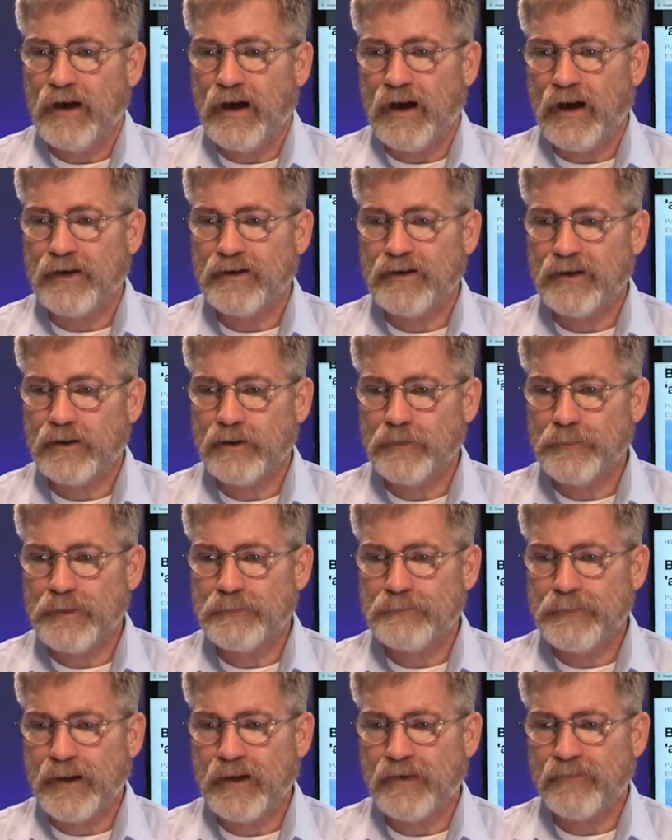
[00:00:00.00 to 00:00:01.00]
You get a little
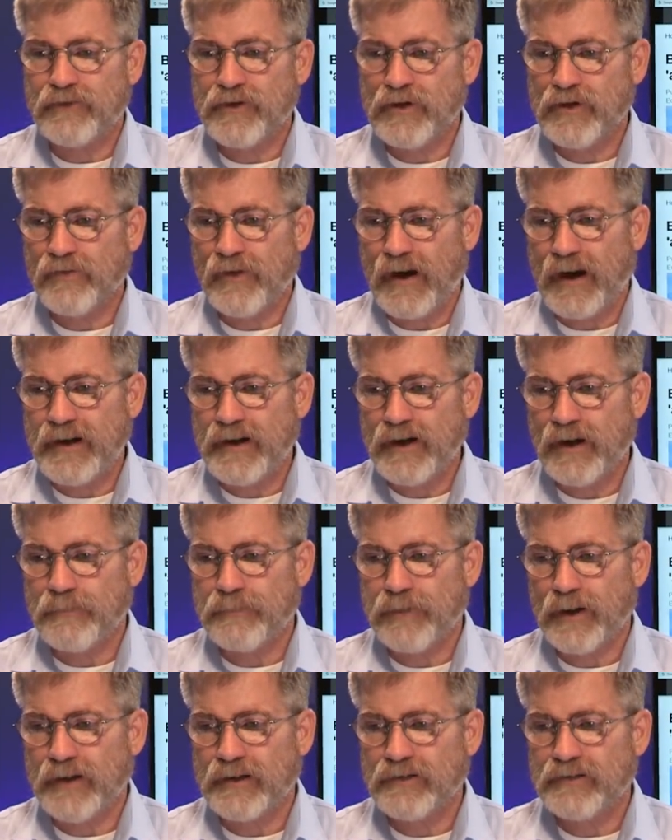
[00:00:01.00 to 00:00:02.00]
bit better view right here,
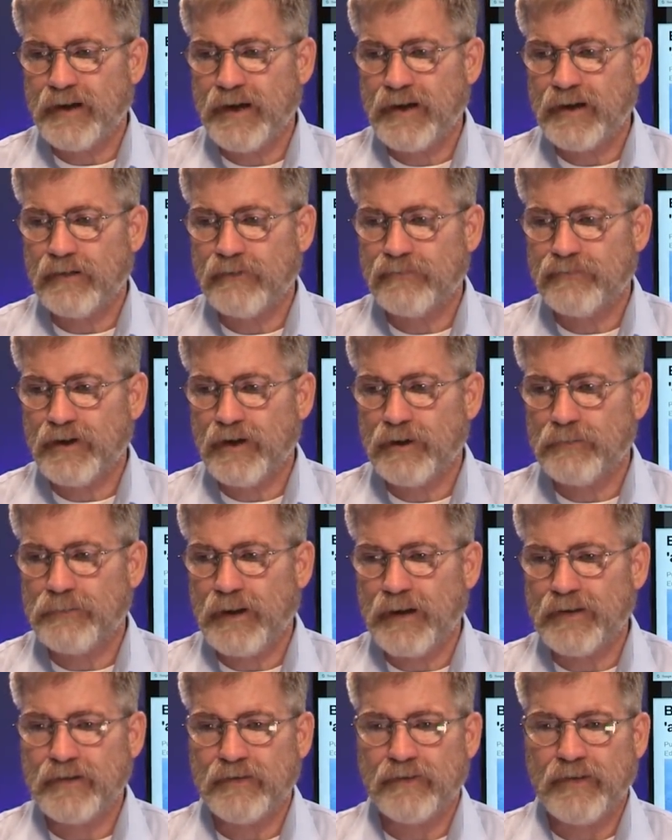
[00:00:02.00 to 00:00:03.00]
burning tanker filmed
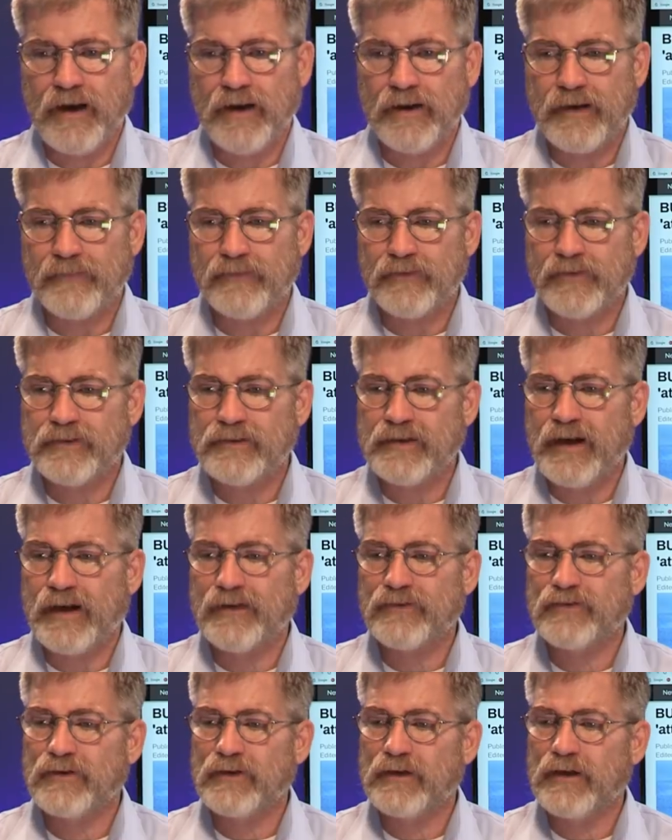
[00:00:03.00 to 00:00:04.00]
by the Iran after
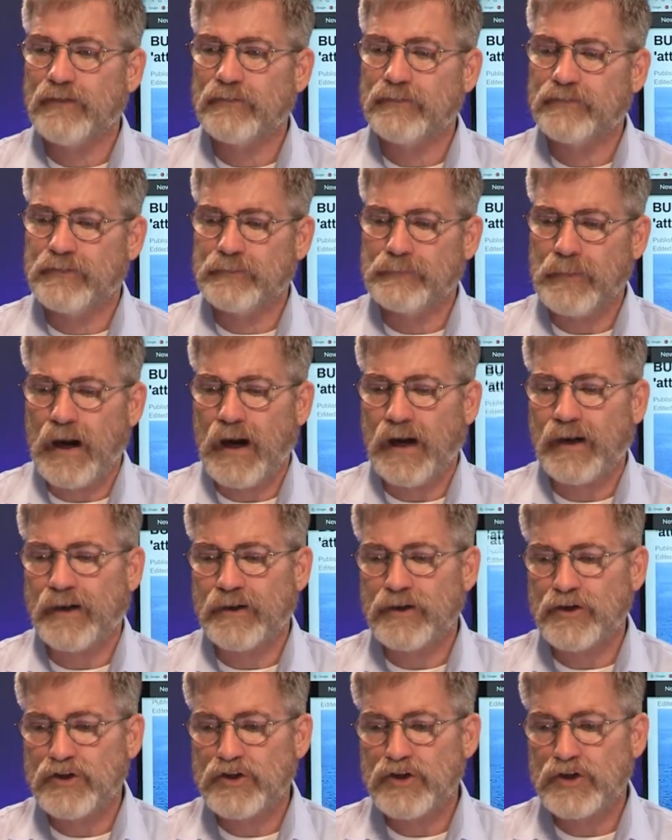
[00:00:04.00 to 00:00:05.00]
attacks in the Gulf of Oman.
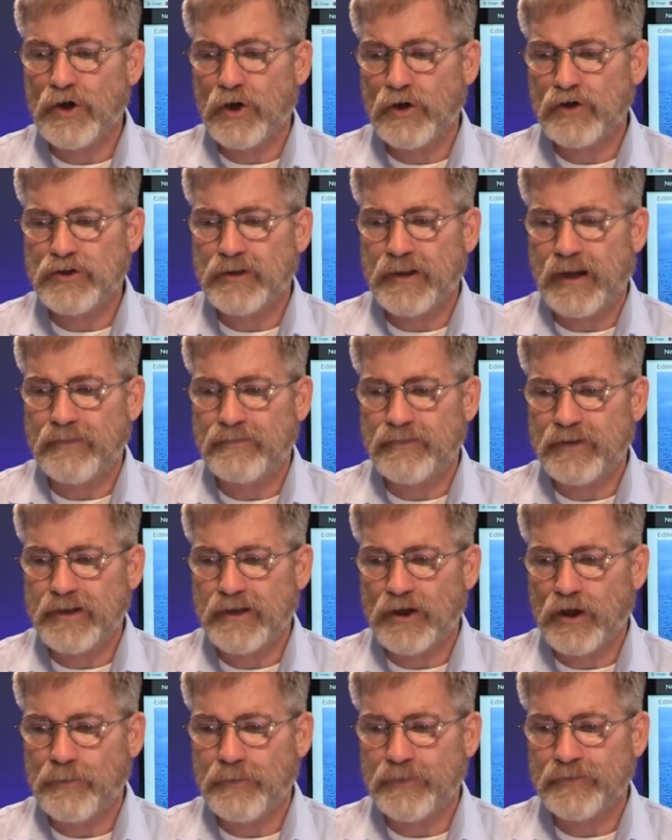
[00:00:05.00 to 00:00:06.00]
I just showed you that
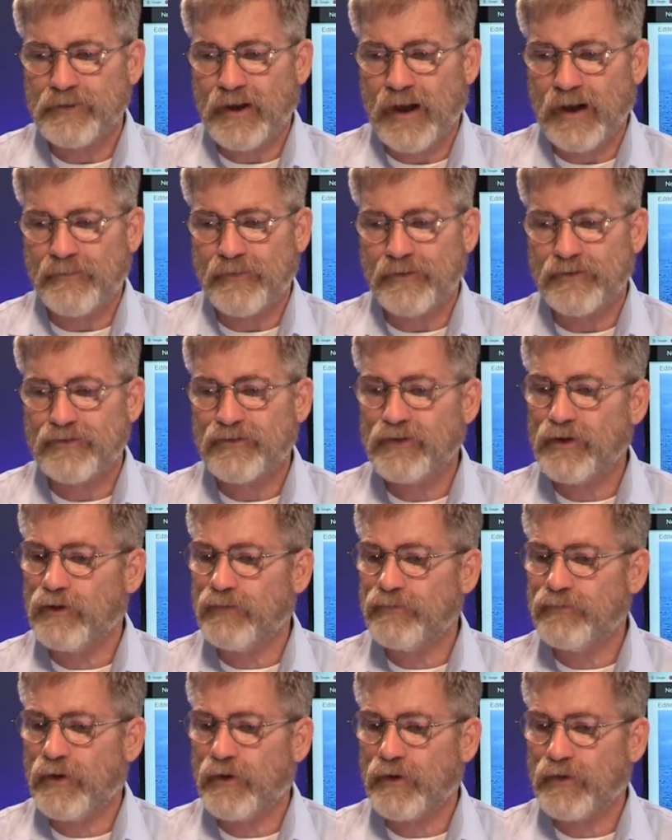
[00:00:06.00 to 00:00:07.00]
video, but it's kind of a
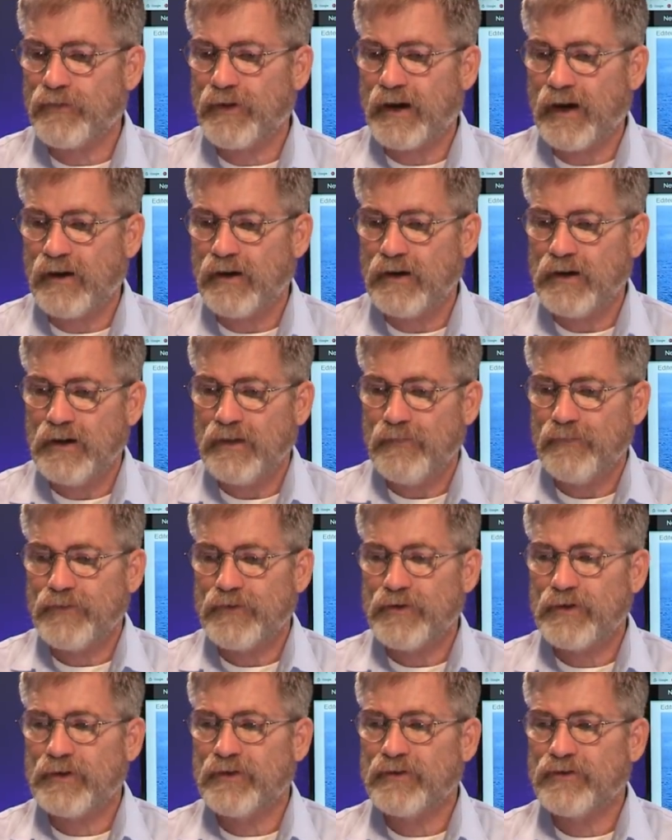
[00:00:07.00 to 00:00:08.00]
still photo there.
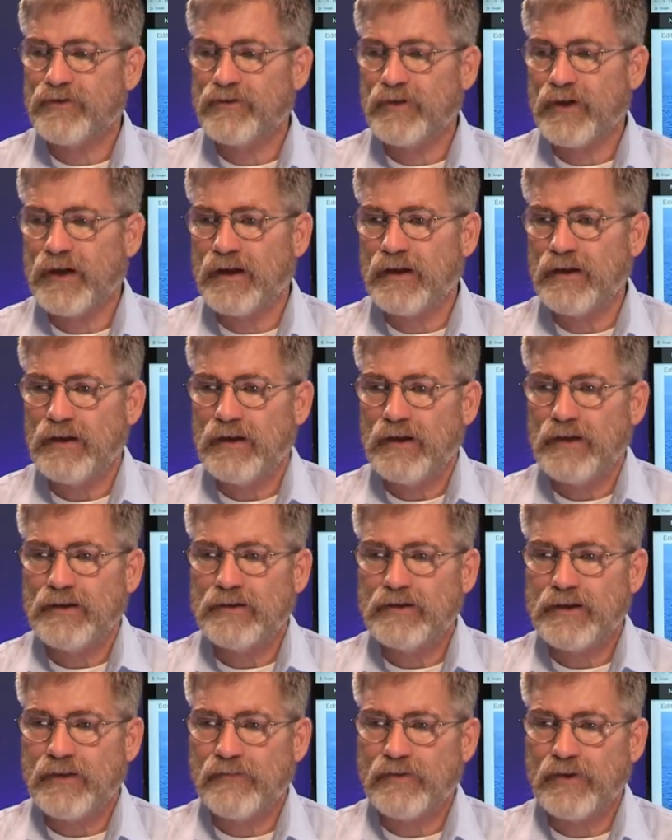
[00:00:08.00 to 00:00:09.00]
You can see,
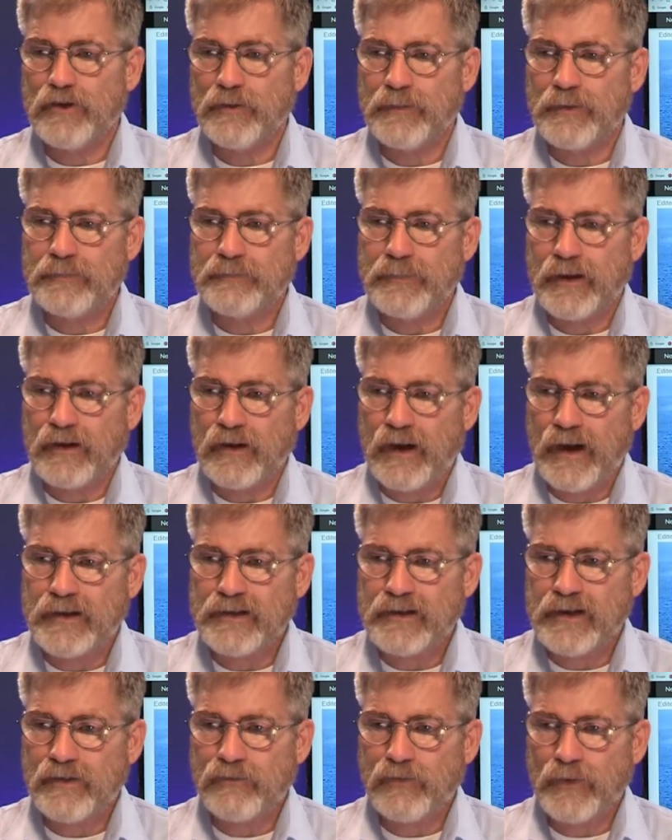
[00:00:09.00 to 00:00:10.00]
to give you a little bit better
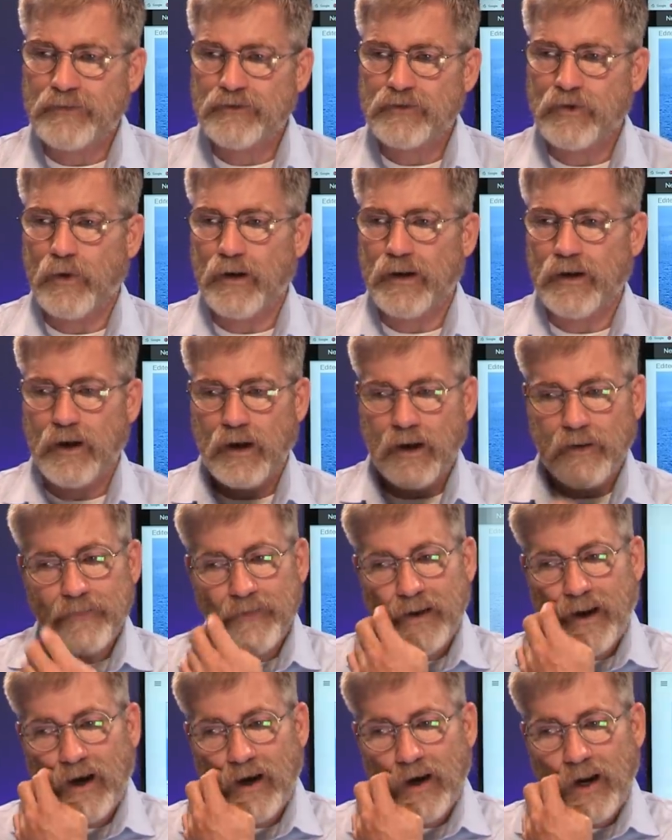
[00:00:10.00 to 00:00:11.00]
idea of what's going on
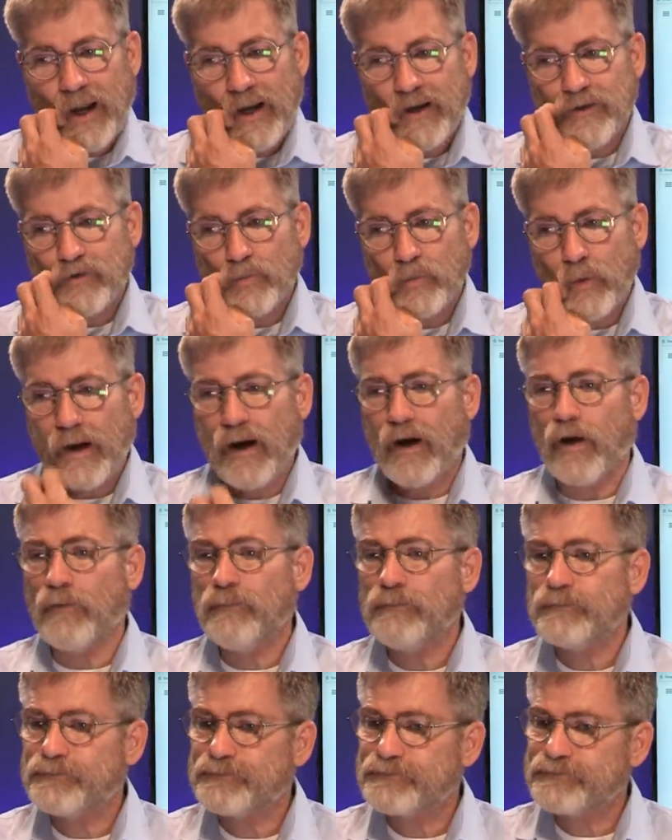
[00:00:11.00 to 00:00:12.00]
there as
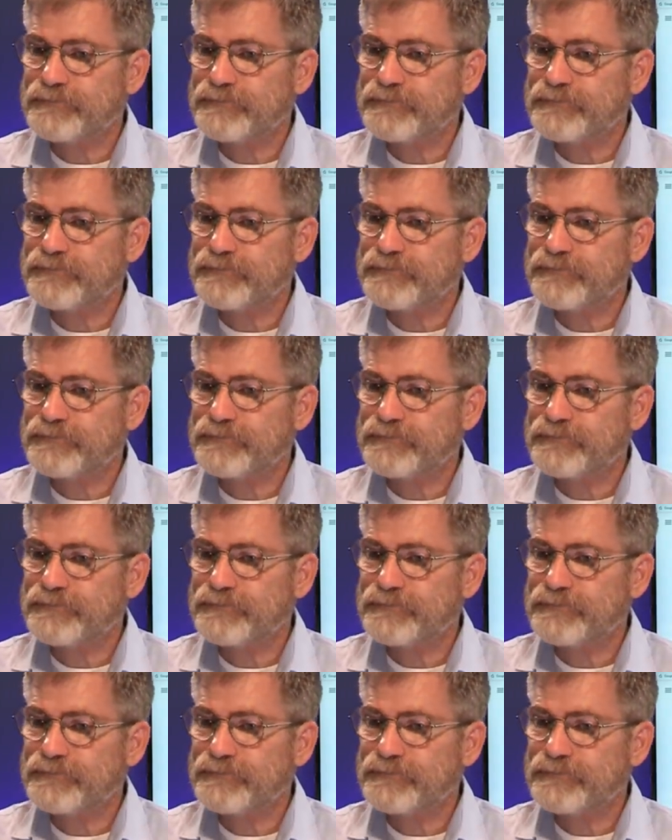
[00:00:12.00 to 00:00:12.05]
well.